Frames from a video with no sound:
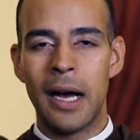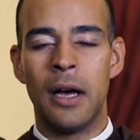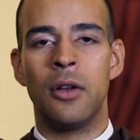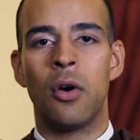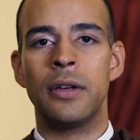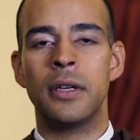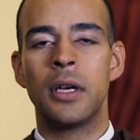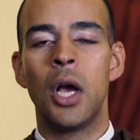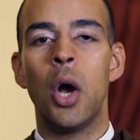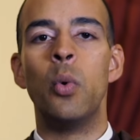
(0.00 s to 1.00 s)
Our Lord
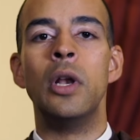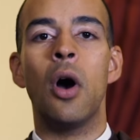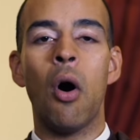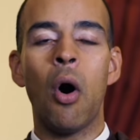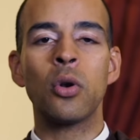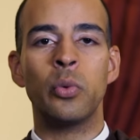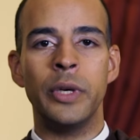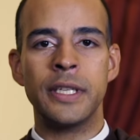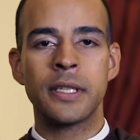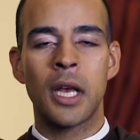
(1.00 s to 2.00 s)
will
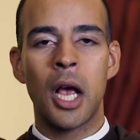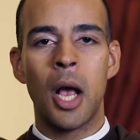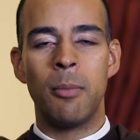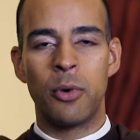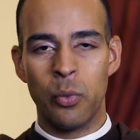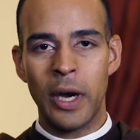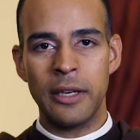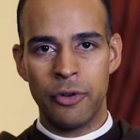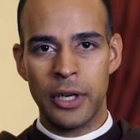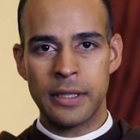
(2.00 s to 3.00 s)
always
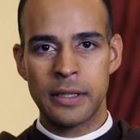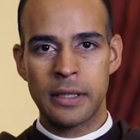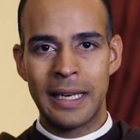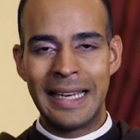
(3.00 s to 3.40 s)
provide for us.